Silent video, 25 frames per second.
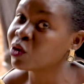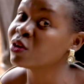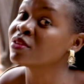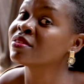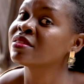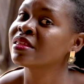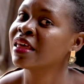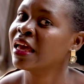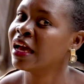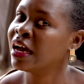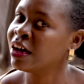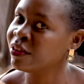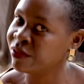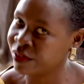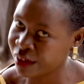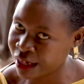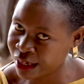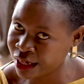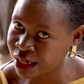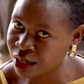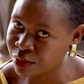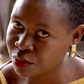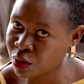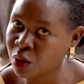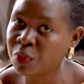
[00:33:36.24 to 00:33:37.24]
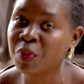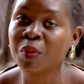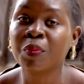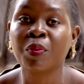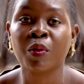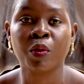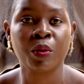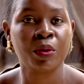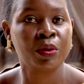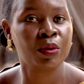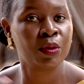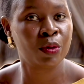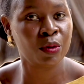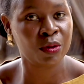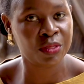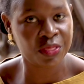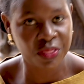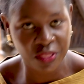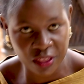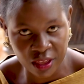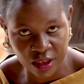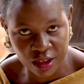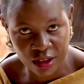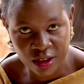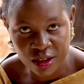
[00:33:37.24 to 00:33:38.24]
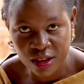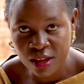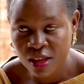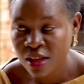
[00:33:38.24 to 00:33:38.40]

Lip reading: because they are available, people will go there.